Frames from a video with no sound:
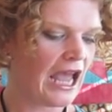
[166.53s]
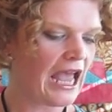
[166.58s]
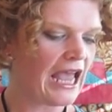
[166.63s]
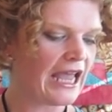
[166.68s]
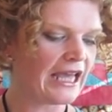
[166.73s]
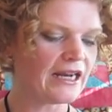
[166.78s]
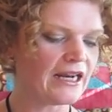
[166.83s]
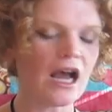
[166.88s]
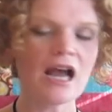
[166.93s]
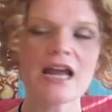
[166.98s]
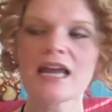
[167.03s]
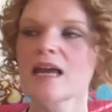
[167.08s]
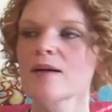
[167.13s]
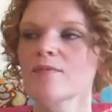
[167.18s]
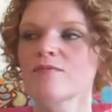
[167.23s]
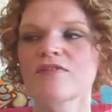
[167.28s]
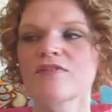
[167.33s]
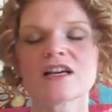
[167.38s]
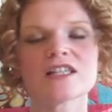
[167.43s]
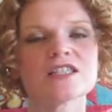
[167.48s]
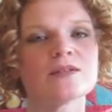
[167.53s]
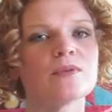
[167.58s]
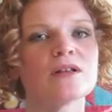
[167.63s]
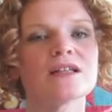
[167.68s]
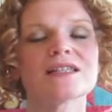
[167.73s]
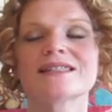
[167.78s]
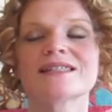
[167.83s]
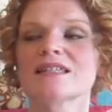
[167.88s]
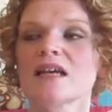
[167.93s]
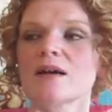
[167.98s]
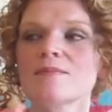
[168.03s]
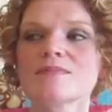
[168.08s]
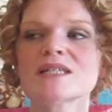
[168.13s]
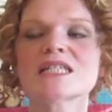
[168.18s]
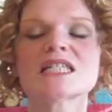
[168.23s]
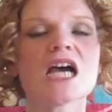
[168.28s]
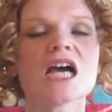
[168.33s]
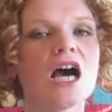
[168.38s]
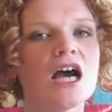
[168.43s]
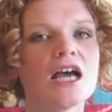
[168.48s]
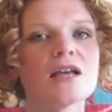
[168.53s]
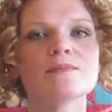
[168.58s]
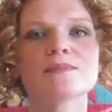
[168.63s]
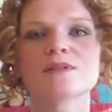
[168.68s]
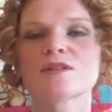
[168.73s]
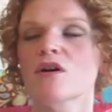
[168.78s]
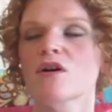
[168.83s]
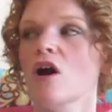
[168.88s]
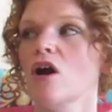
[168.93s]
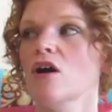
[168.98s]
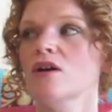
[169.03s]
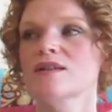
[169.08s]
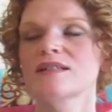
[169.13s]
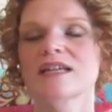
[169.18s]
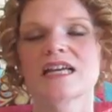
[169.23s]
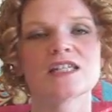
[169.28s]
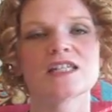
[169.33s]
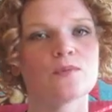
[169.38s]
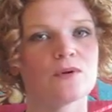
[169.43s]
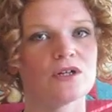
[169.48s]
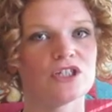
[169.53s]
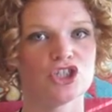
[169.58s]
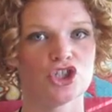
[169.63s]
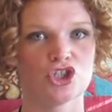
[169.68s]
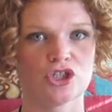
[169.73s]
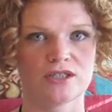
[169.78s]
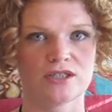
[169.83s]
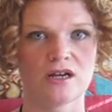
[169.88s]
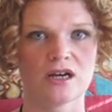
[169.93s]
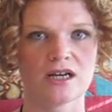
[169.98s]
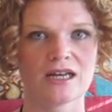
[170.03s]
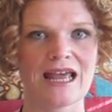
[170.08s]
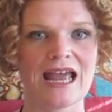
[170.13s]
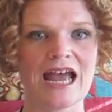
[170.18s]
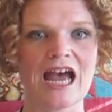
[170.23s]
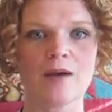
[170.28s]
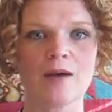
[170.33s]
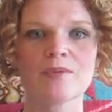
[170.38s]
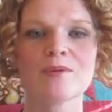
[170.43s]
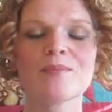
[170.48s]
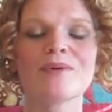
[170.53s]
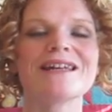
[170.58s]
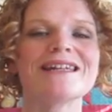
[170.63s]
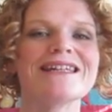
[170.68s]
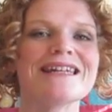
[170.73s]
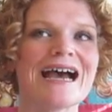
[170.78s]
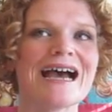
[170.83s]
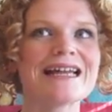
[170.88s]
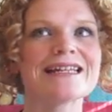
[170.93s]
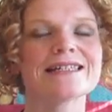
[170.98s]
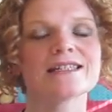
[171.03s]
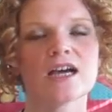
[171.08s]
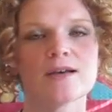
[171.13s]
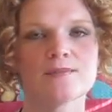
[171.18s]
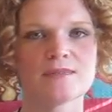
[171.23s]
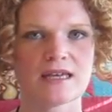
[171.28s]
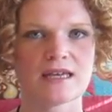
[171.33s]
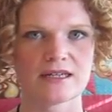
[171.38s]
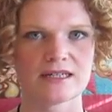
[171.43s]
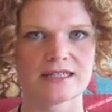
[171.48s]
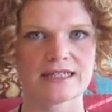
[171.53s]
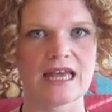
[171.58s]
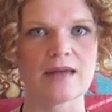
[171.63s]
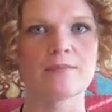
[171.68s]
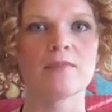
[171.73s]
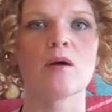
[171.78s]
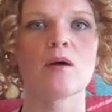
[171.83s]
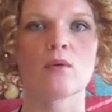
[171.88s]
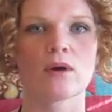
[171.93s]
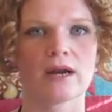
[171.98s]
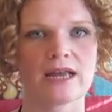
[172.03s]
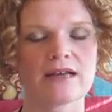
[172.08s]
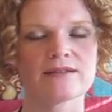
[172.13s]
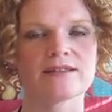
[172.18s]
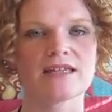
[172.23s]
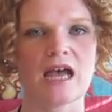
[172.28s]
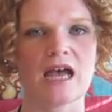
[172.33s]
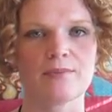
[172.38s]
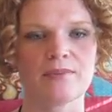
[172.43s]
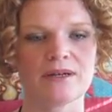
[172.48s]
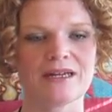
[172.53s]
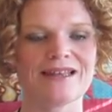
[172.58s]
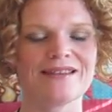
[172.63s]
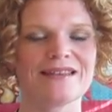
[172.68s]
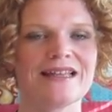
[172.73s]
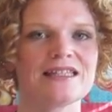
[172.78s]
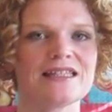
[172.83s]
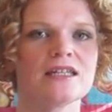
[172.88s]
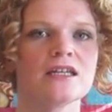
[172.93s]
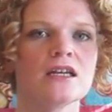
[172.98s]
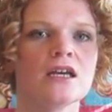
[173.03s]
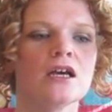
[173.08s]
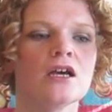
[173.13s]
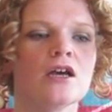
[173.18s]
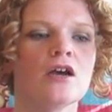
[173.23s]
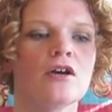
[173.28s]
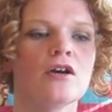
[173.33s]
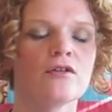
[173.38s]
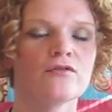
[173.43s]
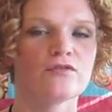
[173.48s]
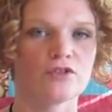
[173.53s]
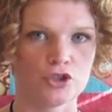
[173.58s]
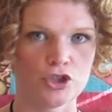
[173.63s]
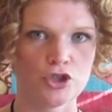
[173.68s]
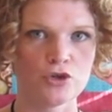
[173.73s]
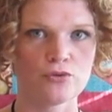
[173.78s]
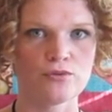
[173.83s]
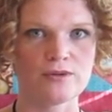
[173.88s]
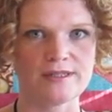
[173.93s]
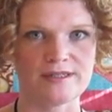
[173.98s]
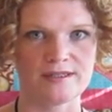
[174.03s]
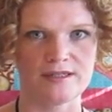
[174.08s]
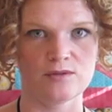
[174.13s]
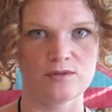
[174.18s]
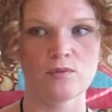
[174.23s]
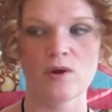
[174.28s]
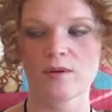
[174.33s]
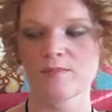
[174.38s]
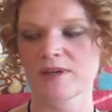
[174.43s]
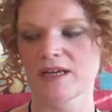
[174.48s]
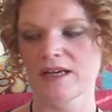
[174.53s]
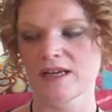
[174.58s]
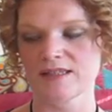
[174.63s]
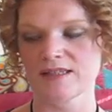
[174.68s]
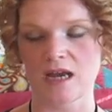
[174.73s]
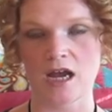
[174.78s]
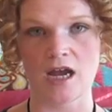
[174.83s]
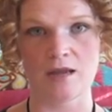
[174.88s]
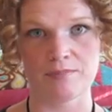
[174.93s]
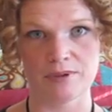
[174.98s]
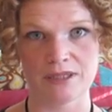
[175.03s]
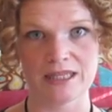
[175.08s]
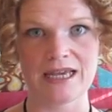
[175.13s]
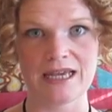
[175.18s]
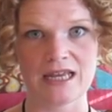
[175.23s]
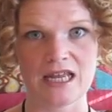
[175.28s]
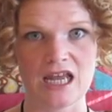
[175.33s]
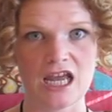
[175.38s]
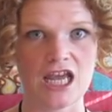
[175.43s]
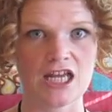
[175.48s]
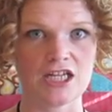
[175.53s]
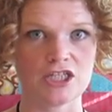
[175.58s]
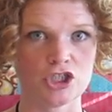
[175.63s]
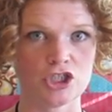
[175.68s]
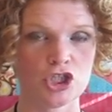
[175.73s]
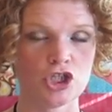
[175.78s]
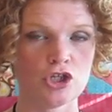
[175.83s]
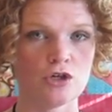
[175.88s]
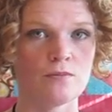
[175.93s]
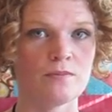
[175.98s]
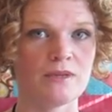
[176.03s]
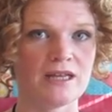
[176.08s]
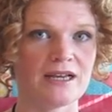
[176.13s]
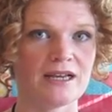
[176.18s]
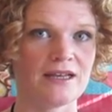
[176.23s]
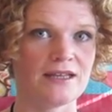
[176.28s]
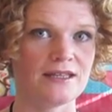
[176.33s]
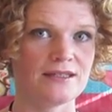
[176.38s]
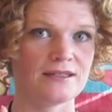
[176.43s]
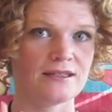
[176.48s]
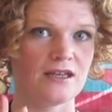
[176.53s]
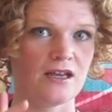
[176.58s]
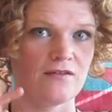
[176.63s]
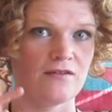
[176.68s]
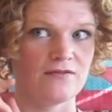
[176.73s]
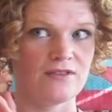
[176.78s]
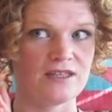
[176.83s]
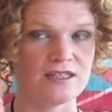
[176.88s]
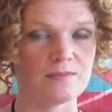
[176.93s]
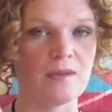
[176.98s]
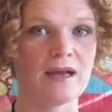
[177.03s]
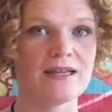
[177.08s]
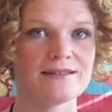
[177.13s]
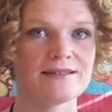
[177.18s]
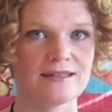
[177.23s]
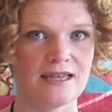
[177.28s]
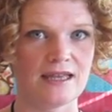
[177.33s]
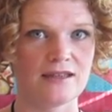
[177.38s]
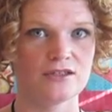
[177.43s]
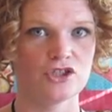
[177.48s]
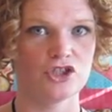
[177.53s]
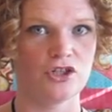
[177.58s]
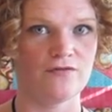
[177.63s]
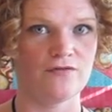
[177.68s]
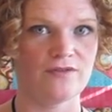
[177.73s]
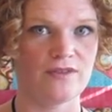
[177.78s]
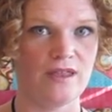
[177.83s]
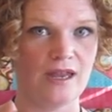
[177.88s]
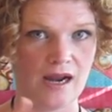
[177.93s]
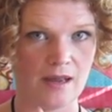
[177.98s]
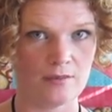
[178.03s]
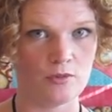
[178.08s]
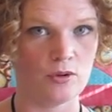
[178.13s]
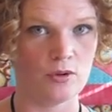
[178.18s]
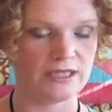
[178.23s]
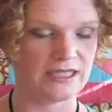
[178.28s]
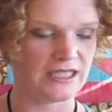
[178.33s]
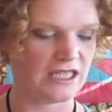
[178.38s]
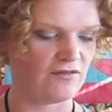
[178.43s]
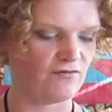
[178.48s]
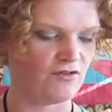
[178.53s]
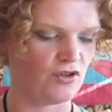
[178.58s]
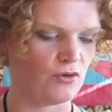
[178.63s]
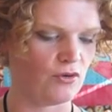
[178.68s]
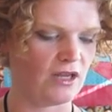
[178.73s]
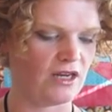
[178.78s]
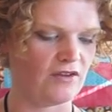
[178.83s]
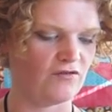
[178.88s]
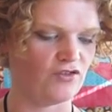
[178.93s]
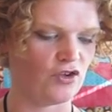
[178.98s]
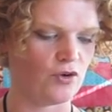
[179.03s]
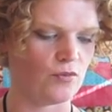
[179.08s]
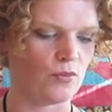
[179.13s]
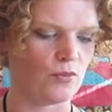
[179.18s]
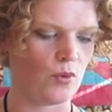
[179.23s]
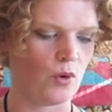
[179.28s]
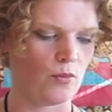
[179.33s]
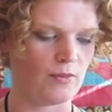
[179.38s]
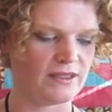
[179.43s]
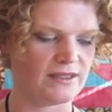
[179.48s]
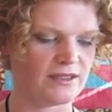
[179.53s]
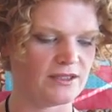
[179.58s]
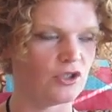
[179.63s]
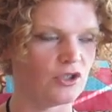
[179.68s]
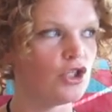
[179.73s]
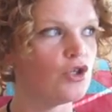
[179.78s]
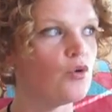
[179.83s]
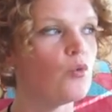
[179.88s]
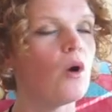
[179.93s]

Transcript: And I am flexible. Sometimes there are days where it's just not gonna happen, but nine times out of ten my workouts happen, and that's for two reasons. One, because I plan it, and two, because of this mindset shift that I'm going to give you in a few moments. So you